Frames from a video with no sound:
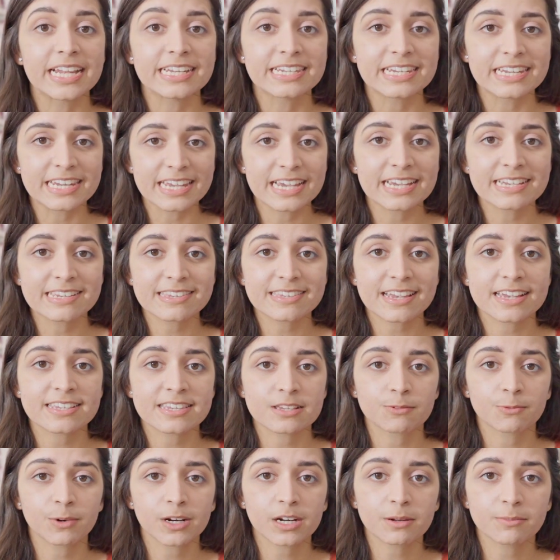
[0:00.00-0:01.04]
In today's
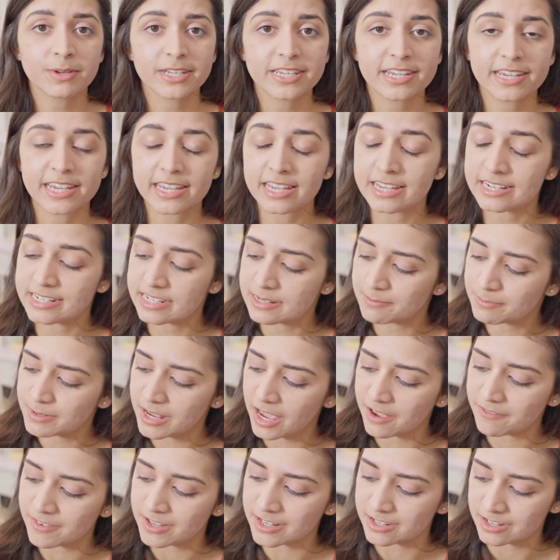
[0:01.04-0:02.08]
lesson, we're going to be taking a deep
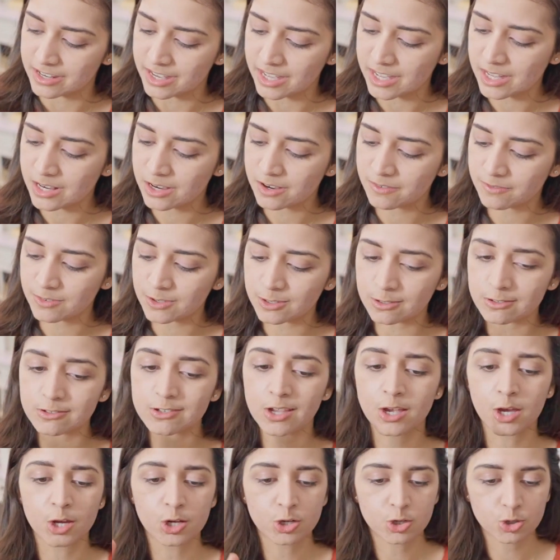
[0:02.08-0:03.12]
dive into
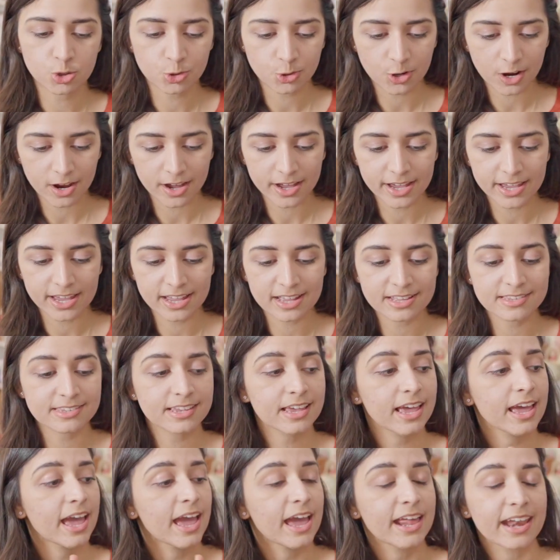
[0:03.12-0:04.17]
intervals, triads,
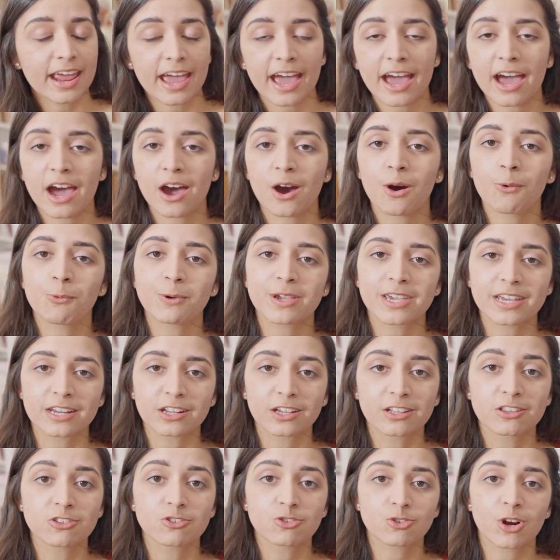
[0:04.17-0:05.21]
and how we
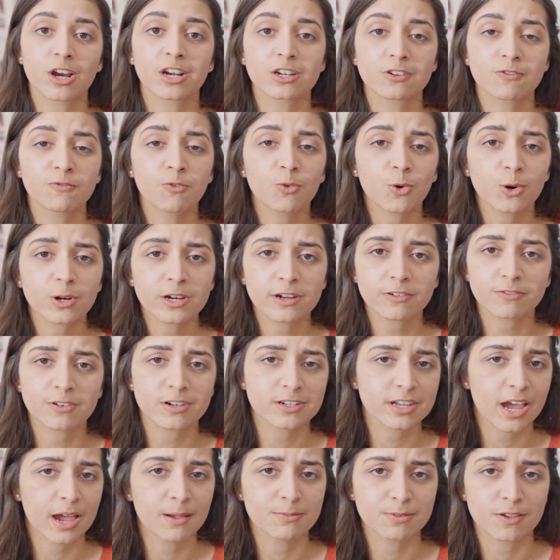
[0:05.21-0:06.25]
can construct 4
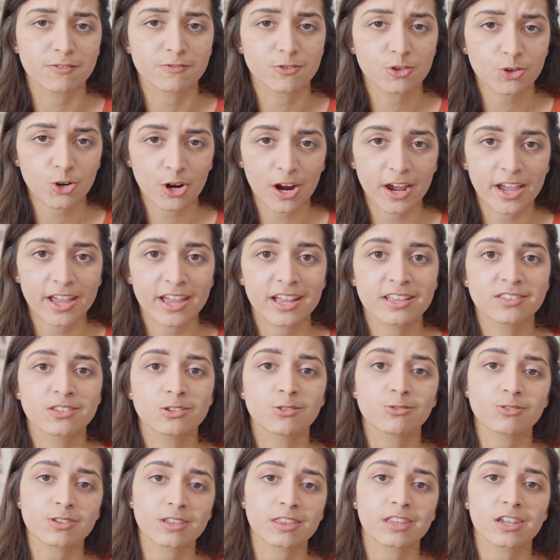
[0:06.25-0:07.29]
different types of
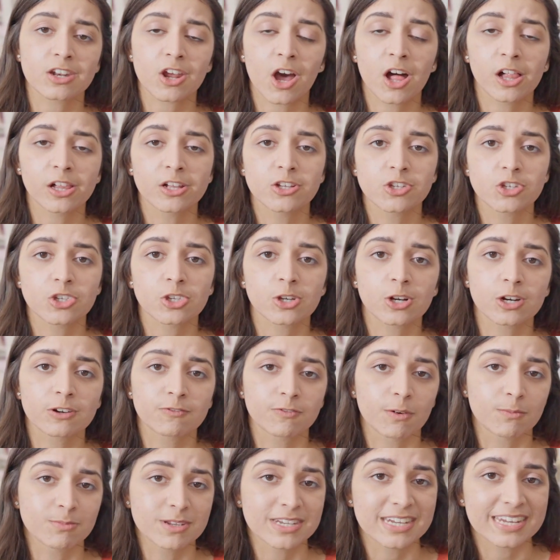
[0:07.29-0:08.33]
triads using the knowledge
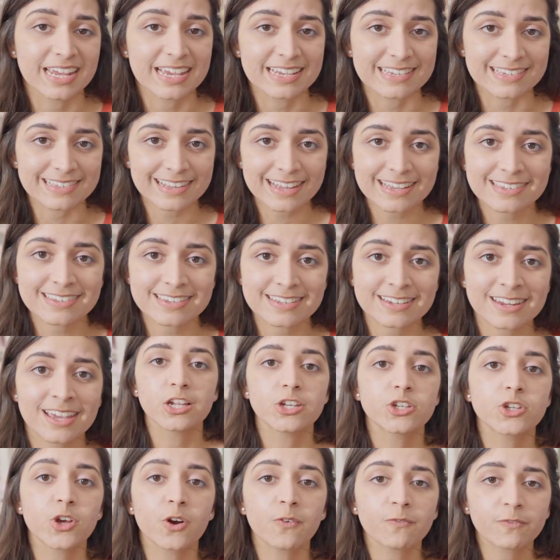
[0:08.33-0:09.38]
learned from today's lesson.
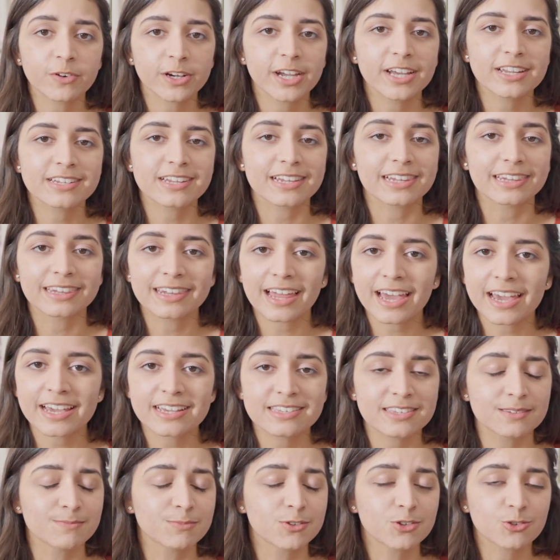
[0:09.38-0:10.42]
Don't forget to
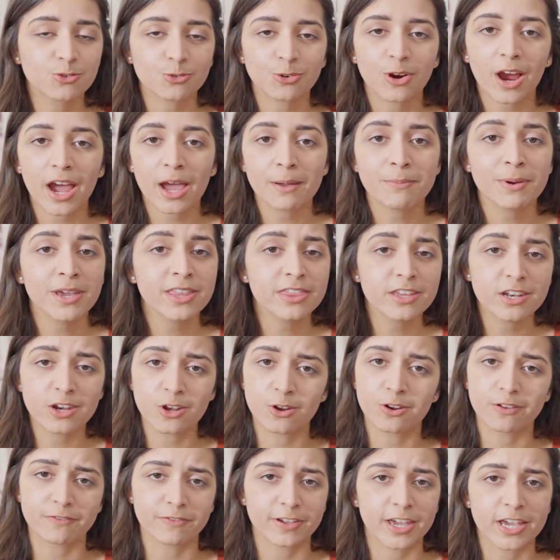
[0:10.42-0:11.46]
like, subscribe, hit the
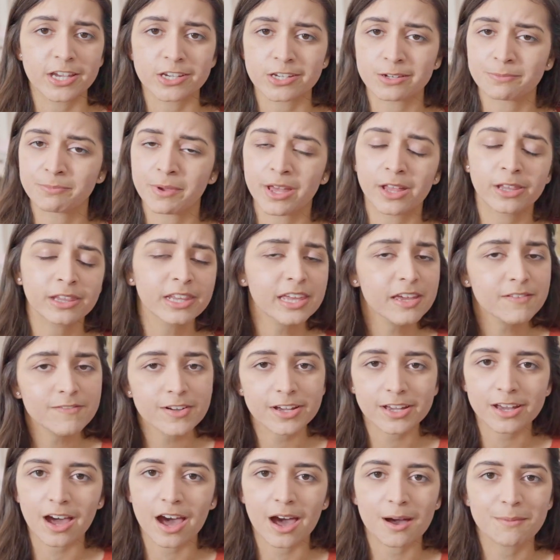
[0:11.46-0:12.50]
notification bell, leave
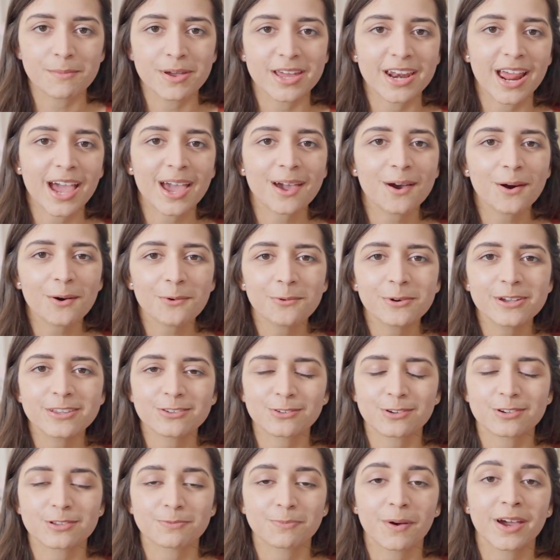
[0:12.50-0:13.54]
a comment. I
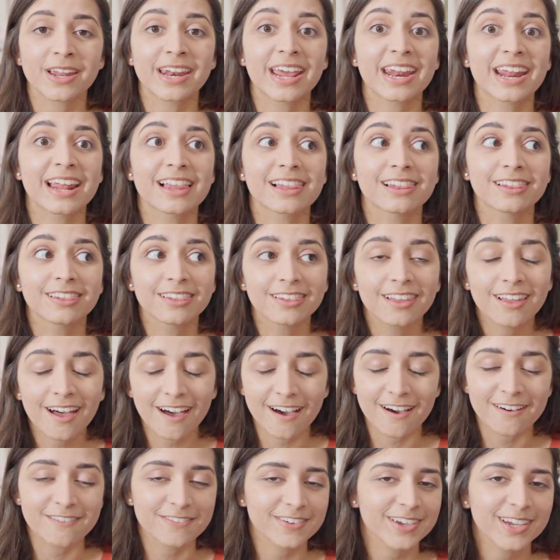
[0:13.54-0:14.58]
always respond and I
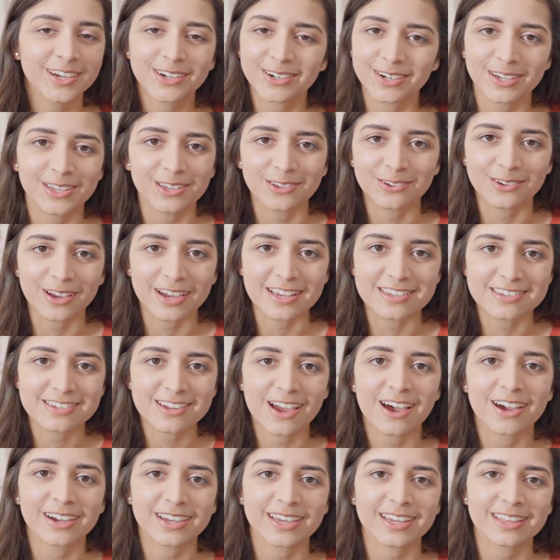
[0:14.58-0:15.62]
love hearing you guys
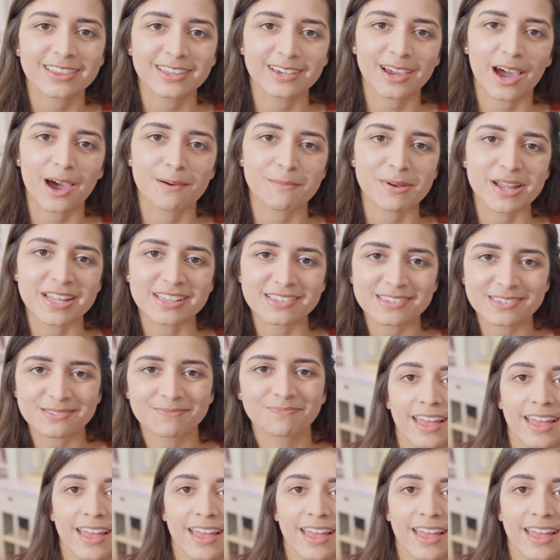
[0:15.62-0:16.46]
talk in the comments.